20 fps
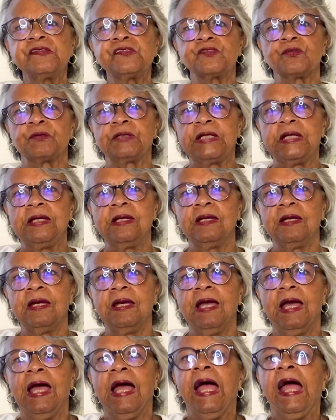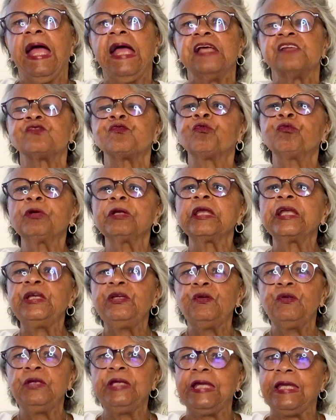history is really
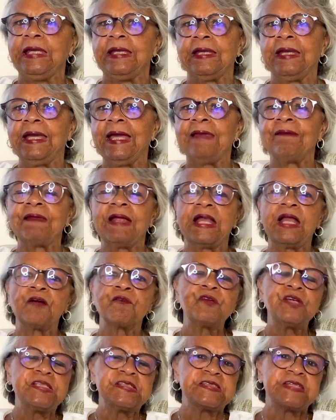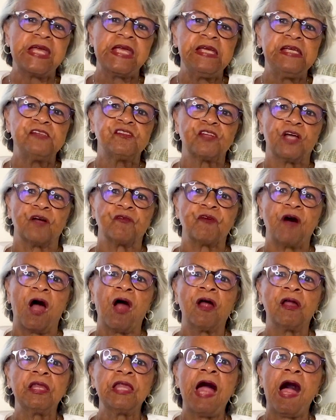unique in that every stage of
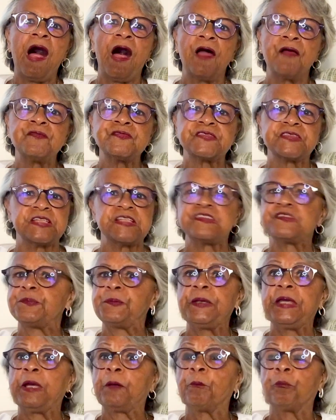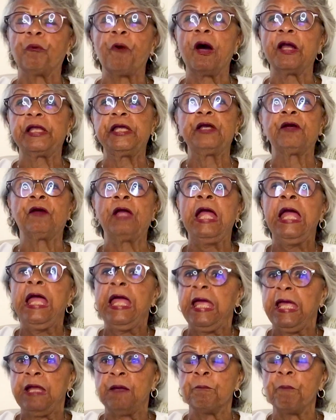our lives since being brought here
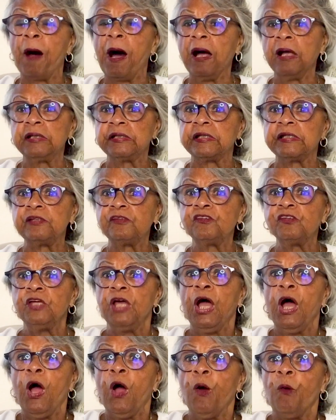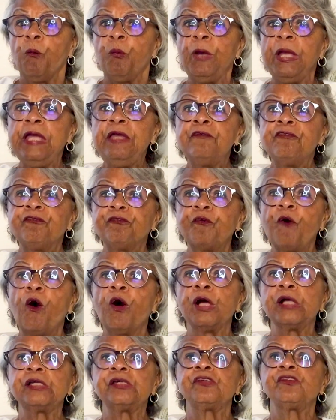in bondage, we
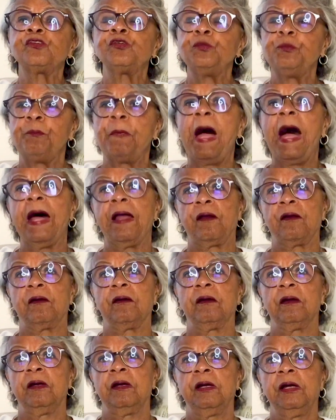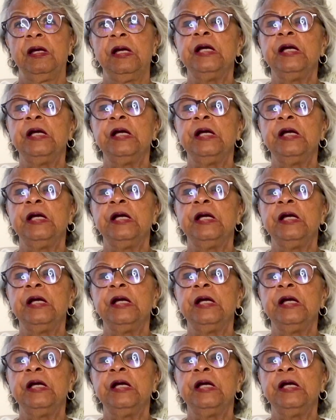fought to matter,